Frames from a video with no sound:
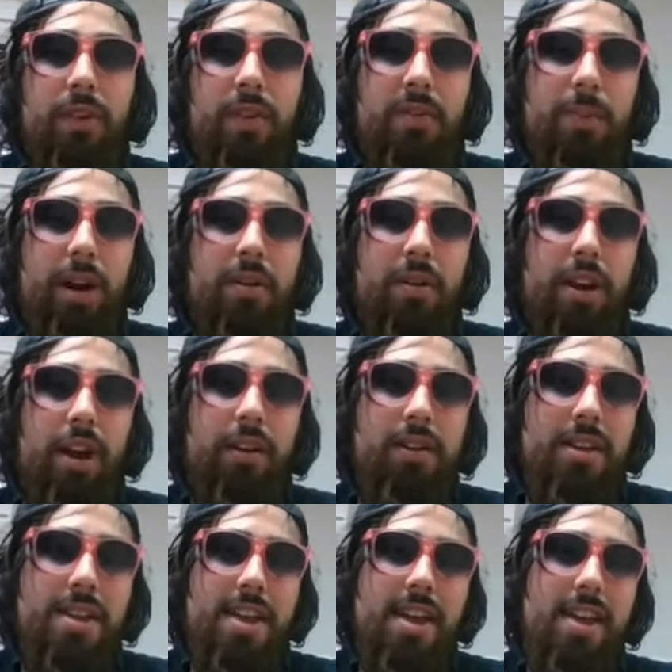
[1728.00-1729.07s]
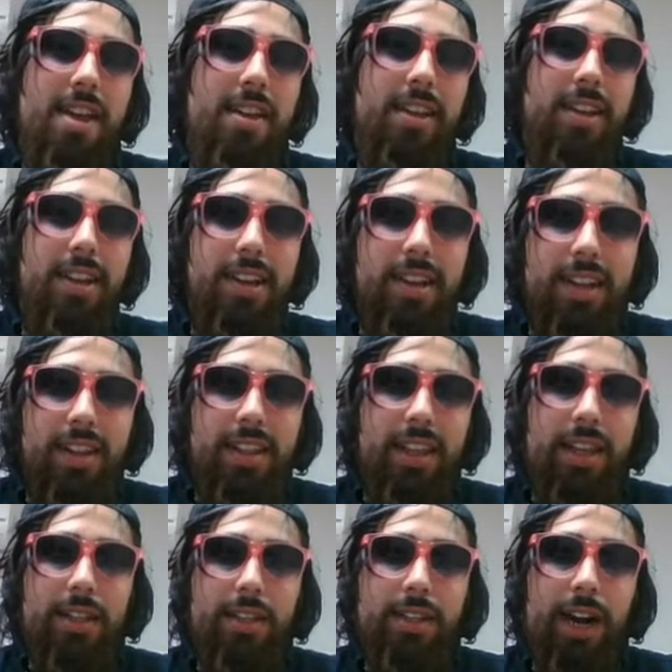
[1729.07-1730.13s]
of the Power Nine,
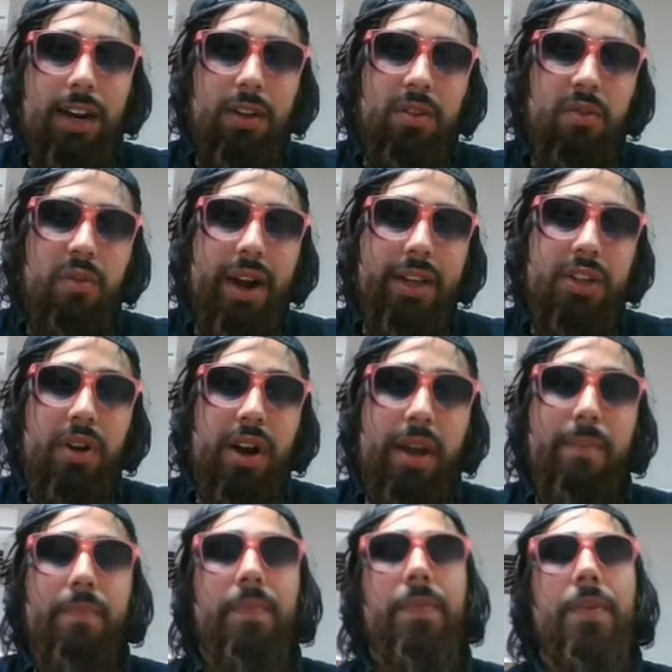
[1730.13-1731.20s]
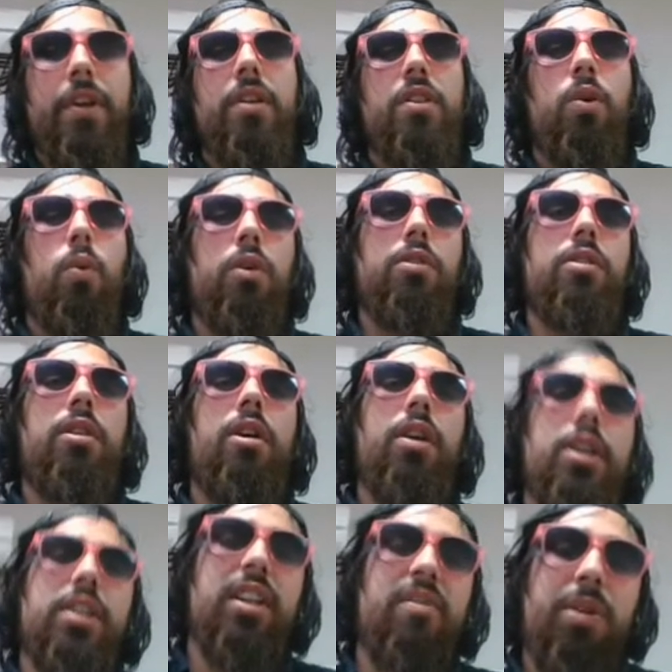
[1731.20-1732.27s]
it's titled The Right Tribe. The world's
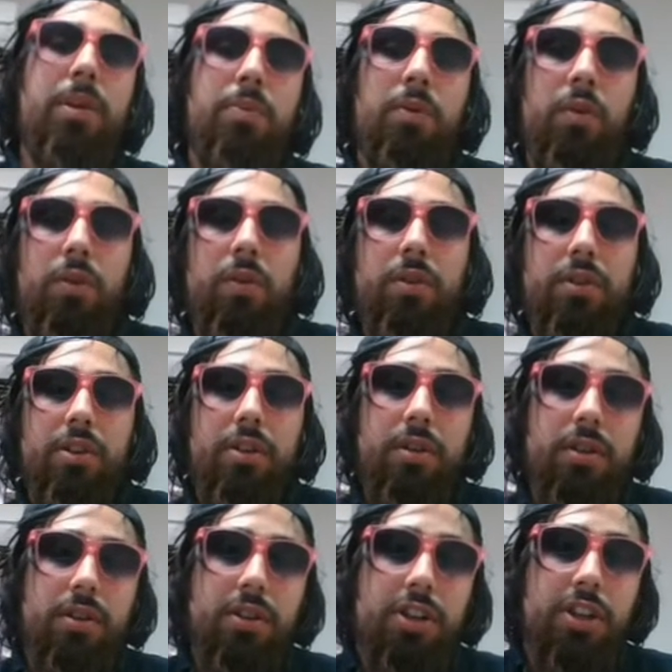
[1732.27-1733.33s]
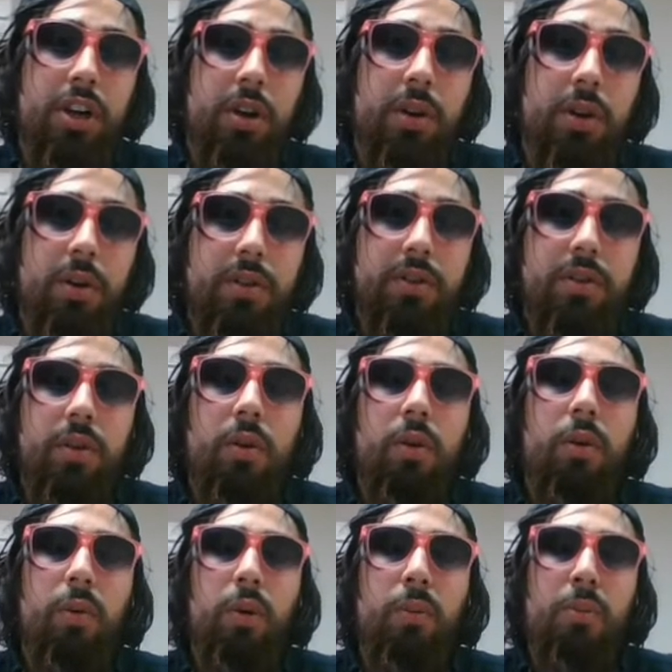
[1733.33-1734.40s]
longest lived people chose
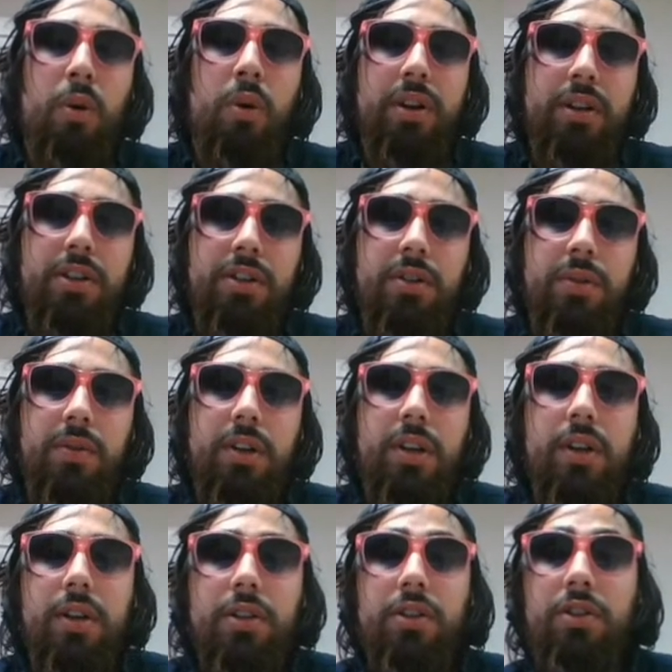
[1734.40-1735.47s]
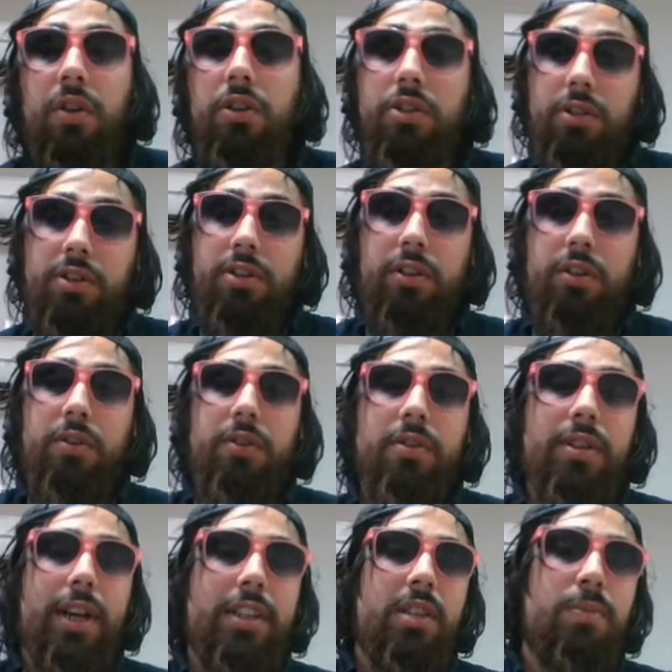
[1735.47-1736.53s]
or were born into social circles
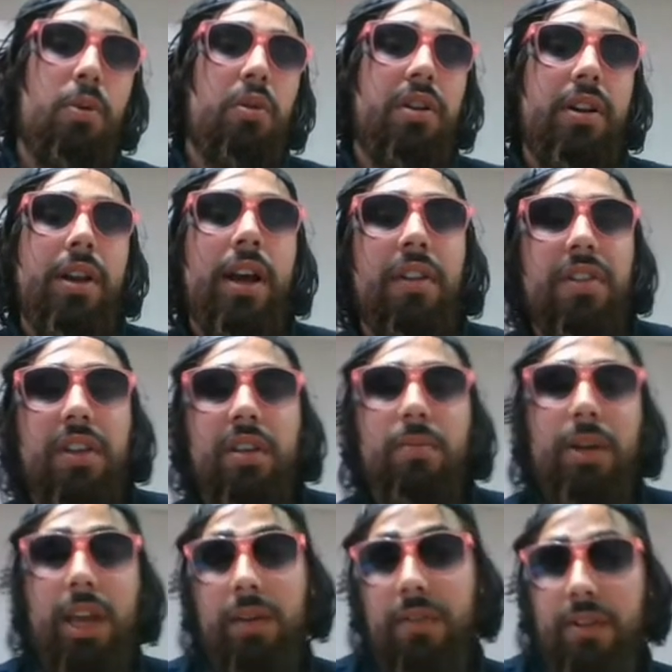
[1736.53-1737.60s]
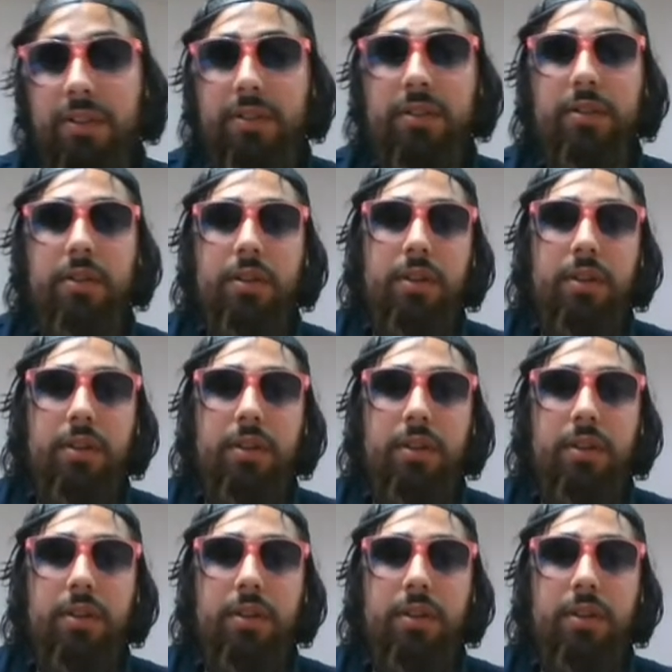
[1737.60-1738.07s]
that supported healthy behaviors.